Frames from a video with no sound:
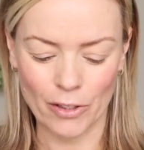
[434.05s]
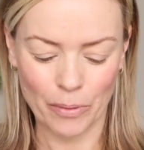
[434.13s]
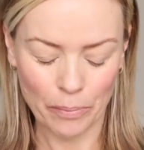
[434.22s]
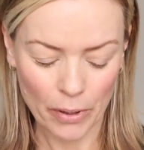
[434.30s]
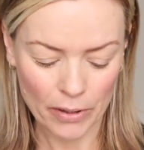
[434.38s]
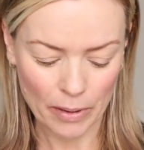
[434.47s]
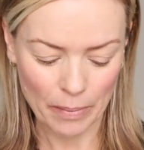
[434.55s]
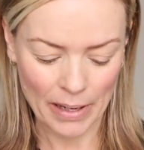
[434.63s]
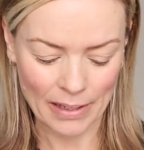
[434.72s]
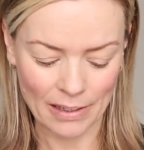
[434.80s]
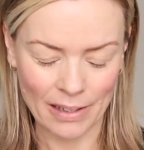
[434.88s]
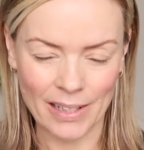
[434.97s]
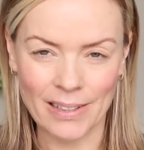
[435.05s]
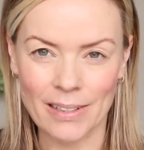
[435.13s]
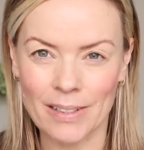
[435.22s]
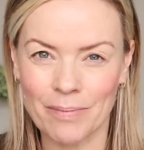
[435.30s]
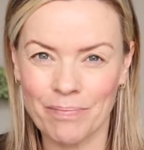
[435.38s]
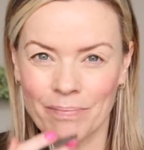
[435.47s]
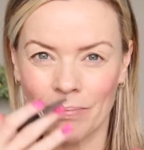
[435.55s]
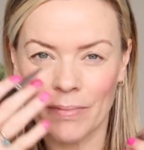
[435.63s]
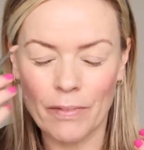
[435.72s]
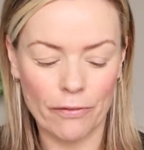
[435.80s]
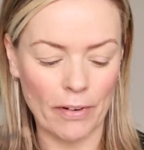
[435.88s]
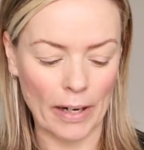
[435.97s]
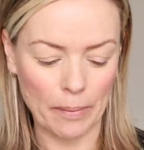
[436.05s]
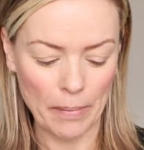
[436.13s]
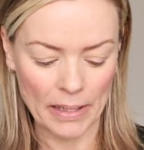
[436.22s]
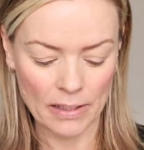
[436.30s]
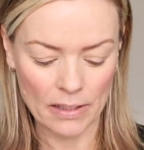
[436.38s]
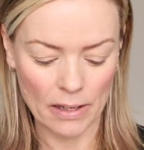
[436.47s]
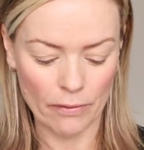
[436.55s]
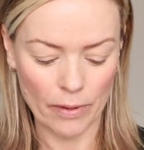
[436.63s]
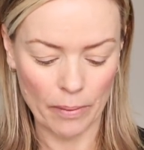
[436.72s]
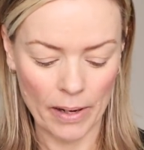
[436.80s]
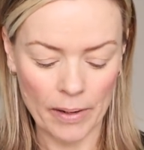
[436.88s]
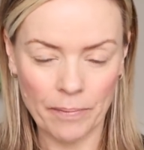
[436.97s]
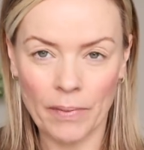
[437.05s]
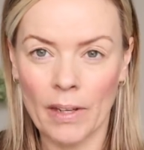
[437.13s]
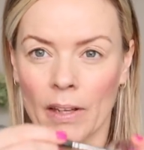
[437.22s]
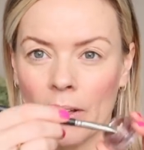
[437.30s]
you can put them in and then it just fragments everywhere?